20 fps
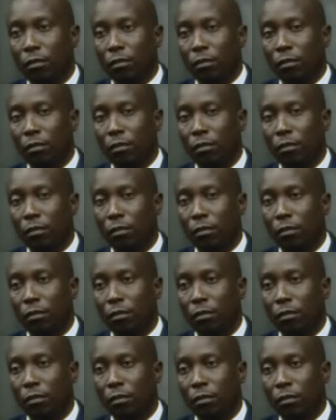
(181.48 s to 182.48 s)

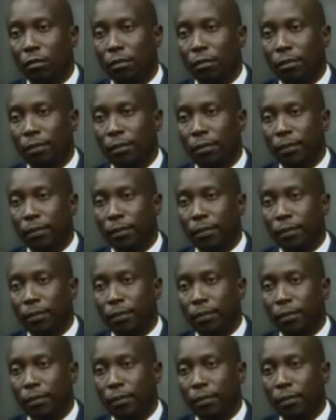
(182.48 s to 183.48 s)

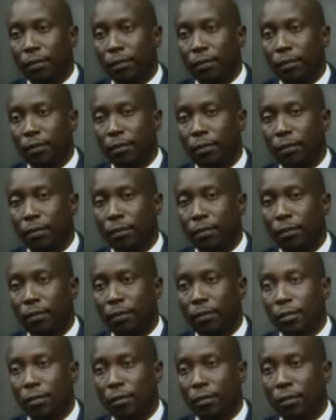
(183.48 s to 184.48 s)

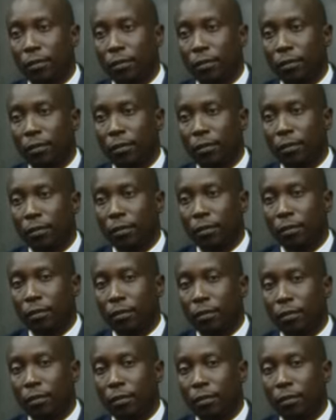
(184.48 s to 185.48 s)

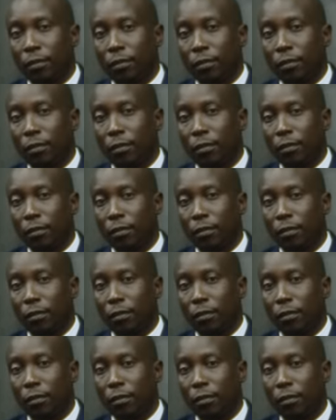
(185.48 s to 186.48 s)

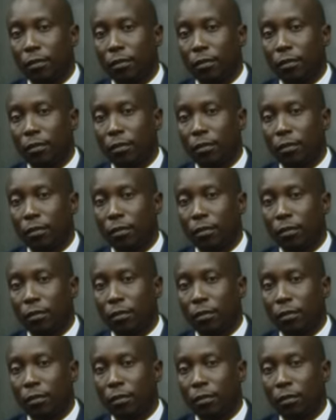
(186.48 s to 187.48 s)

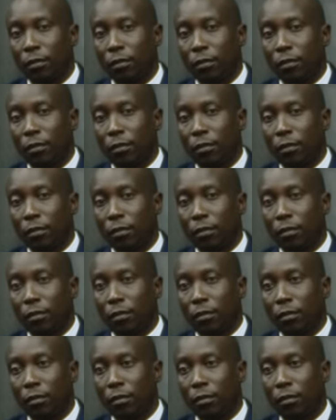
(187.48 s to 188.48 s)

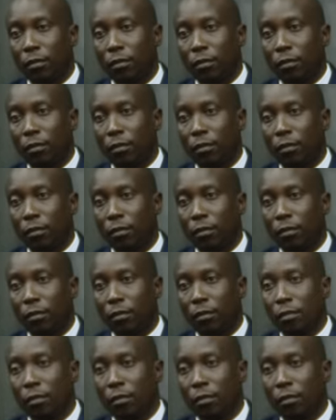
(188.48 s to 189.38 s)
(silent)